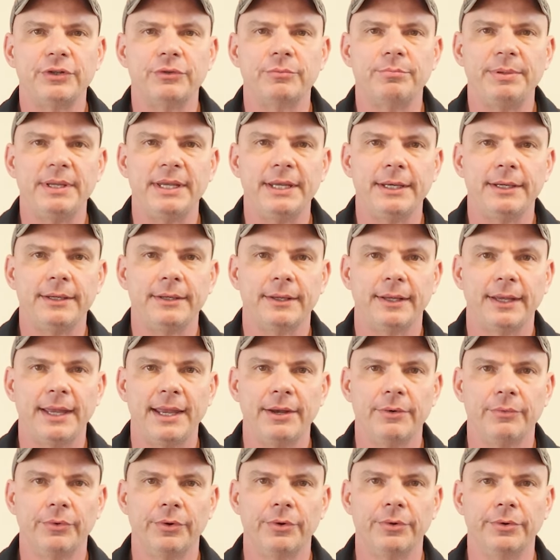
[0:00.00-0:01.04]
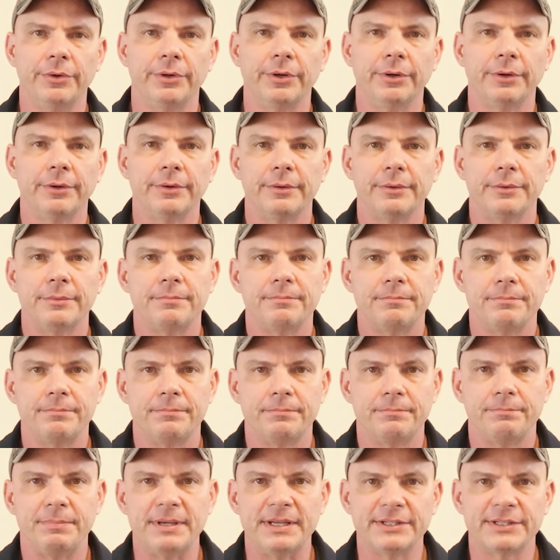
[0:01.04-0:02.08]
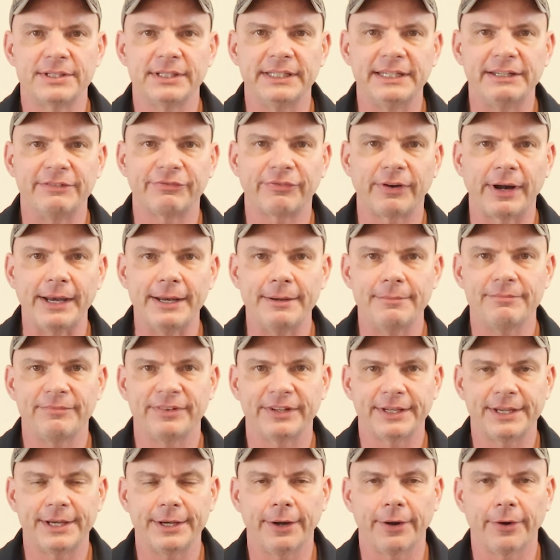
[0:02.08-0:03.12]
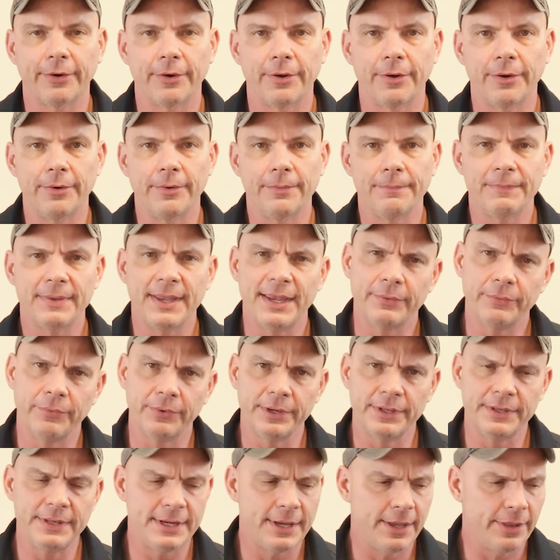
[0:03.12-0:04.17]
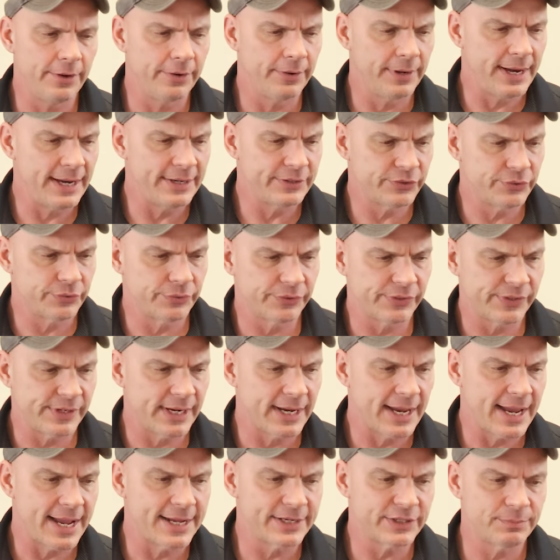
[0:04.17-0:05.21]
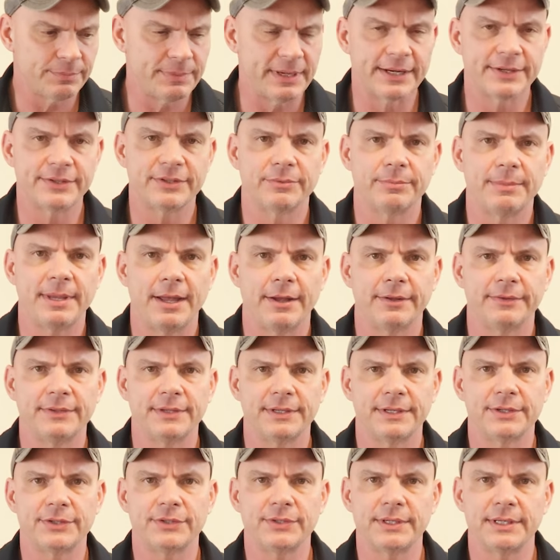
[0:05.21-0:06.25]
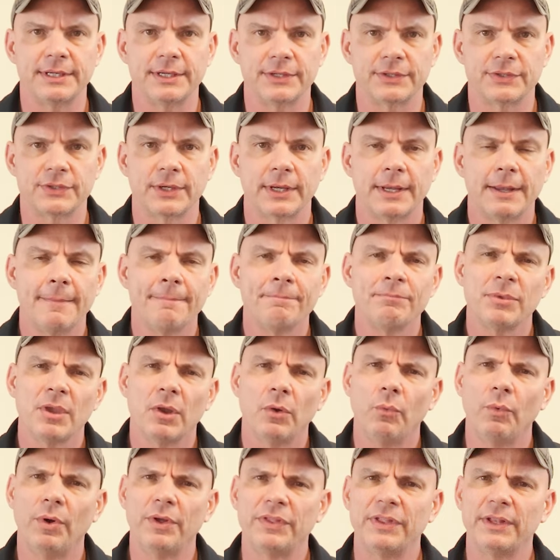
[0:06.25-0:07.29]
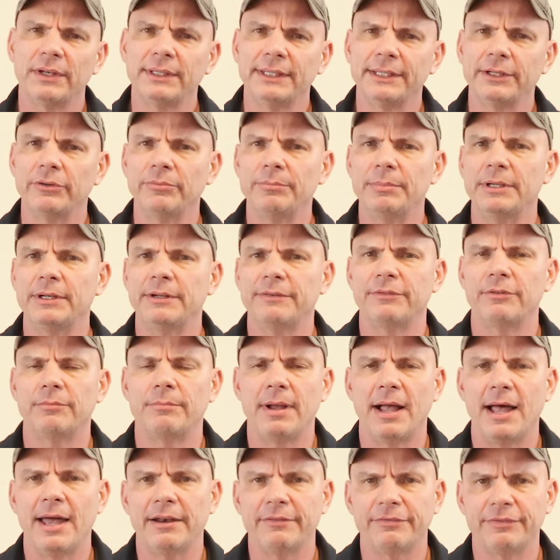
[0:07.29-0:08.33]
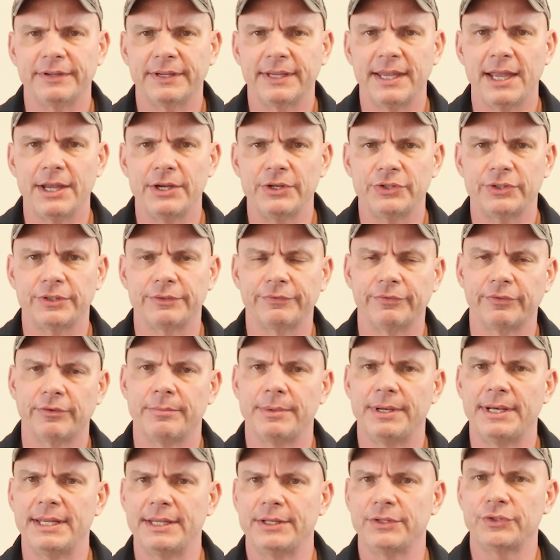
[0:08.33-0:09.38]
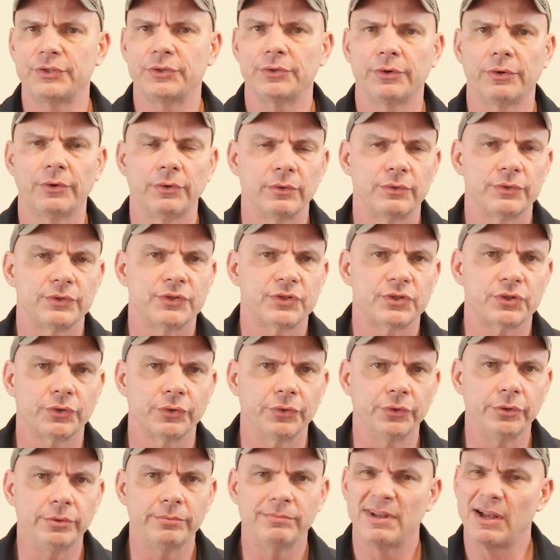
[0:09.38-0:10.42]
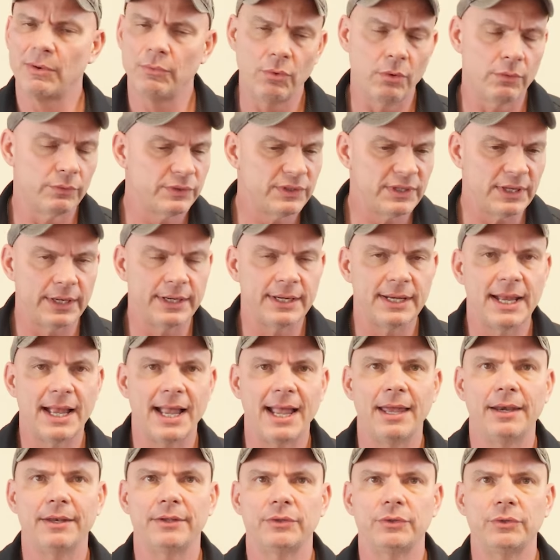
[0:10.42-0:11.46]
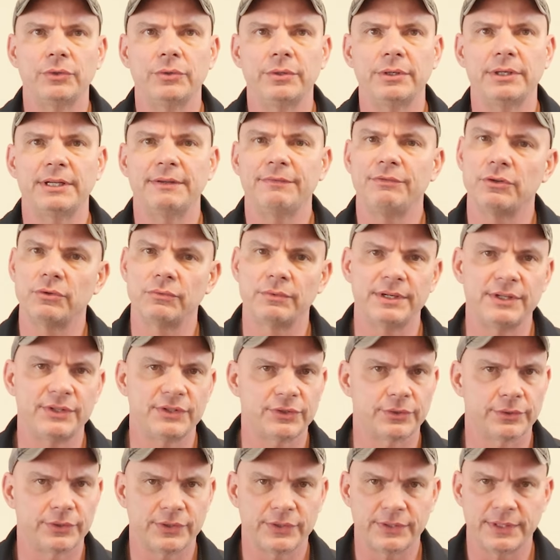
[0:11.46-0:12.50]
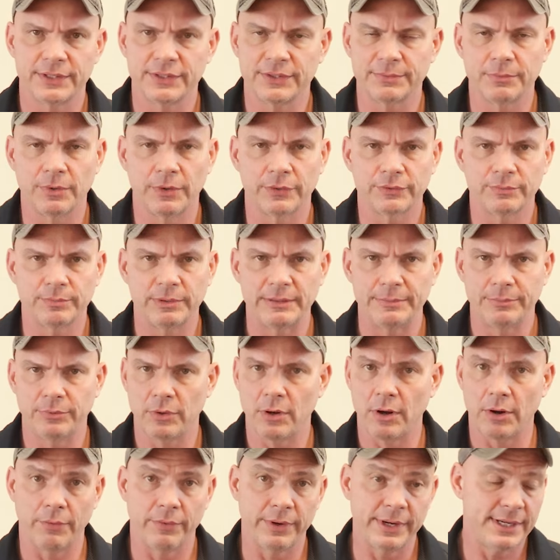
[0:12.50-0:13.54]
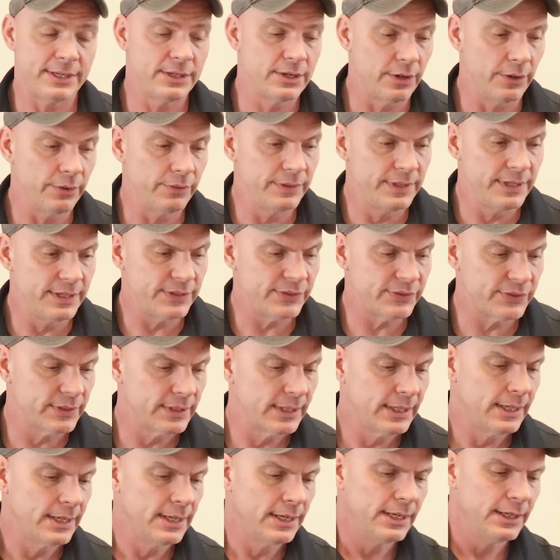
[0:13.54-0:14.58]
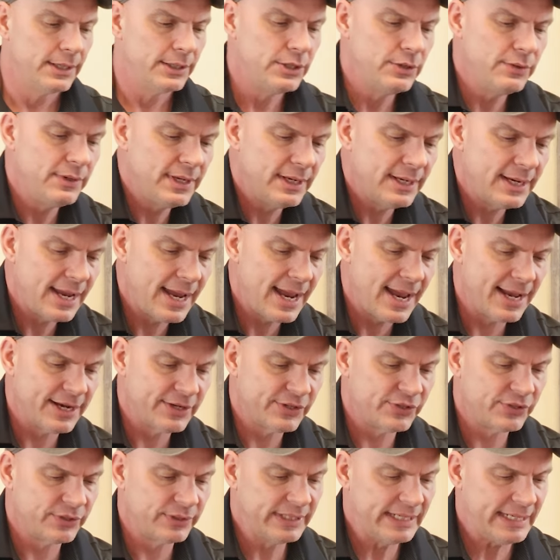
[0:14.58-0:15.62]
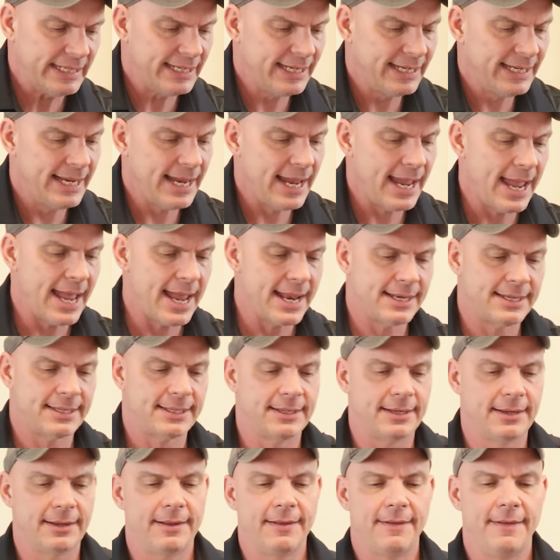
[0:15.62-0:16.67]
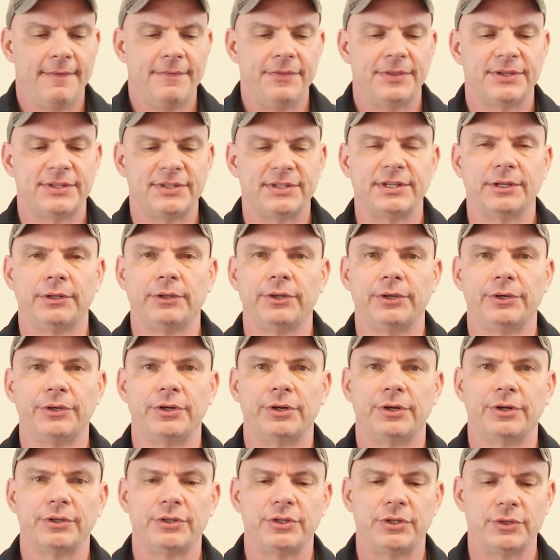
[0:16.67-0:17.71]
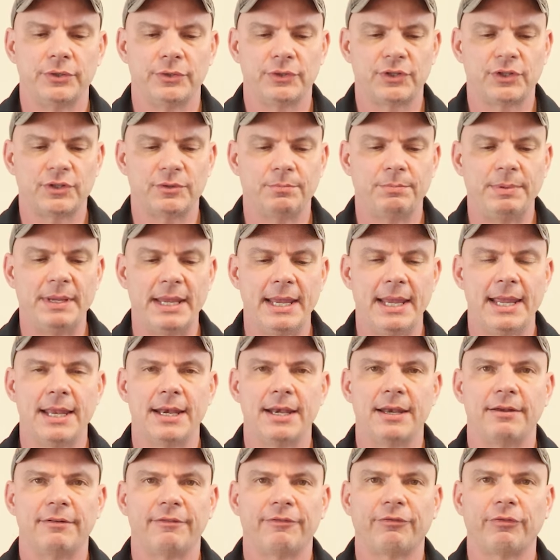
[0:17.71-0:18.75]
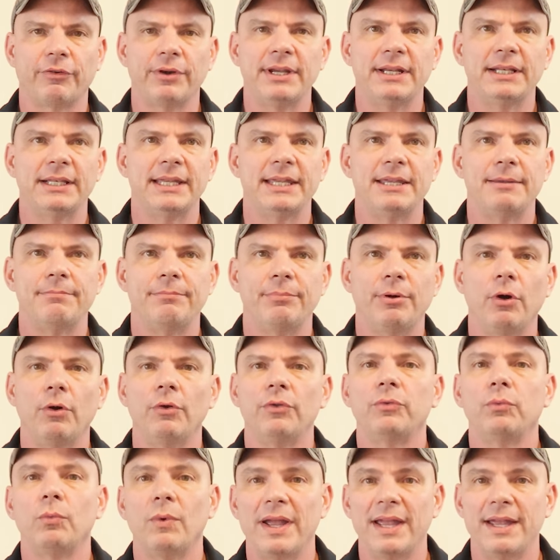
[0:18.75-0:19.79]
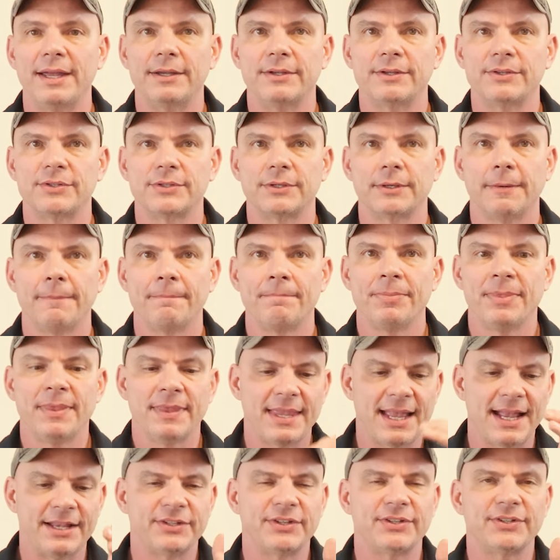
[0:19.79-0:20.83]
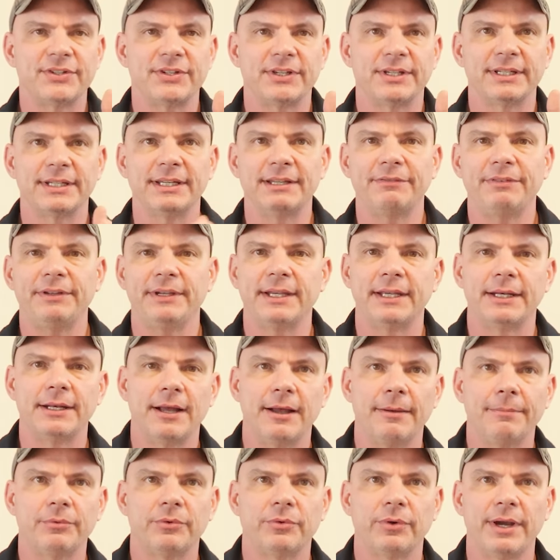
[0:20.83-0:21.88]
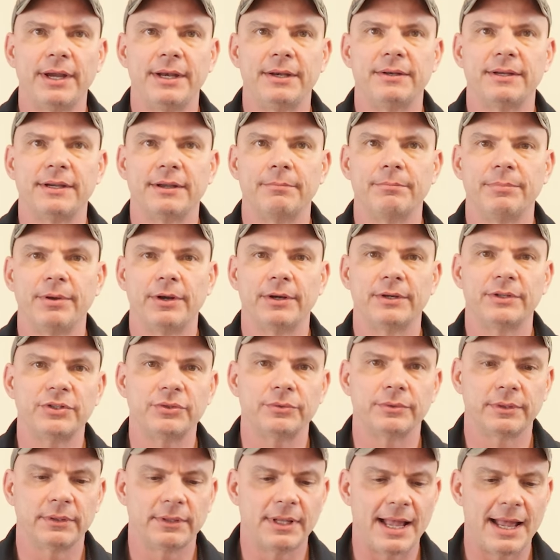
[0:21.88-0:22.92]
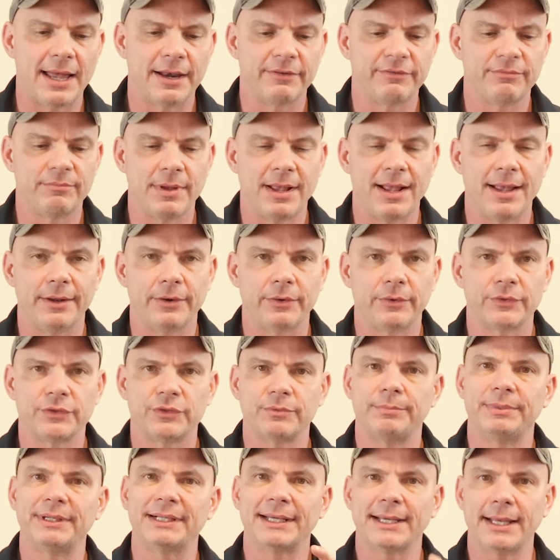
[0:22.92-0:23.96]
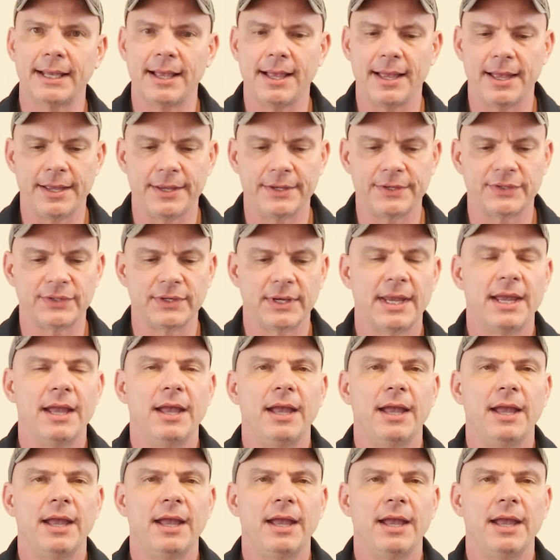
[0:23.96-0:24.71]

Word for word: to be a Ruger Bisley Frame Vaquero, and one of the other interesting aspects about this is with a little bit of a modification from an internal screw, I won't tell you how to do it. If you research this, most people already know this. You can actually get the cylinder to spin freely both ways. That's a significant upgrade compared to a lot of models because